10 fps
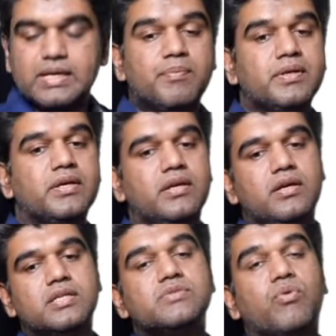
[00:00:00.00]

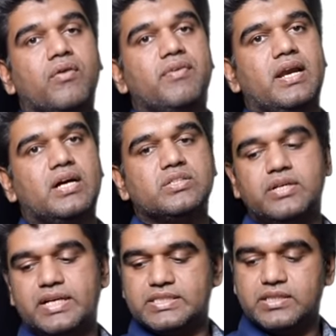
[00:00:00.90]
APTT is what we are
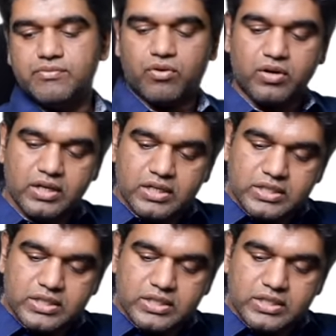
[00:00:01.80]
actually testing for.